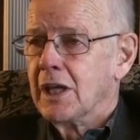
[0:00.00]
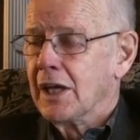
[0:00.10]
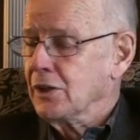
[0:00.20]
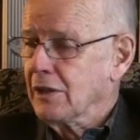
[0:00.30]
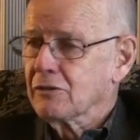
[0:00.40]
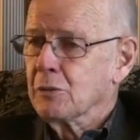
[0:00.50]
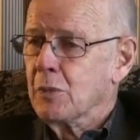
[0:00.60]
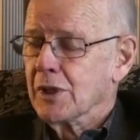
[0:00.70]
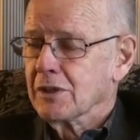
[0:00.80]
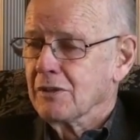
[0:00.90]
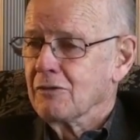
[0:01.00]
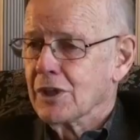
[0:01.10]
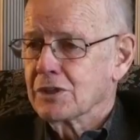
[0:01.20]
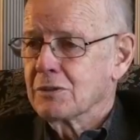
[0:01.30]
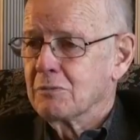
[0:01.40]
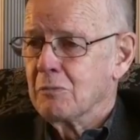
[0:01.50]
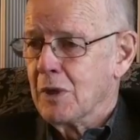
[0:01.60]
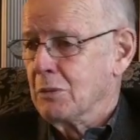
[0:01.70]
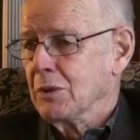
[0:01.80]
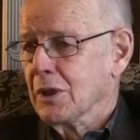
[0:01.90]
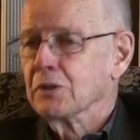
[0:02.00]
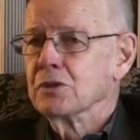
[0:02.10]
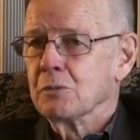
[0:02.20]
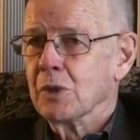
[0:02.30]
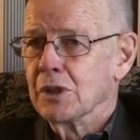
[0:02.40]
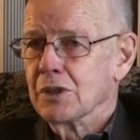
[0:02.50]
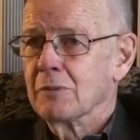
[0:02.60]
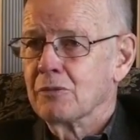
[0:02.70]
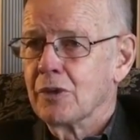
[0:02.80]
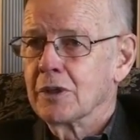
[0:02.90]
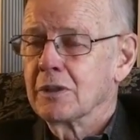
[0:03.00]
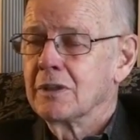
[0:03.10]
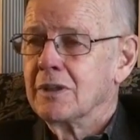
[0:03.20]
and you have to invest maybe hundreds of million up front.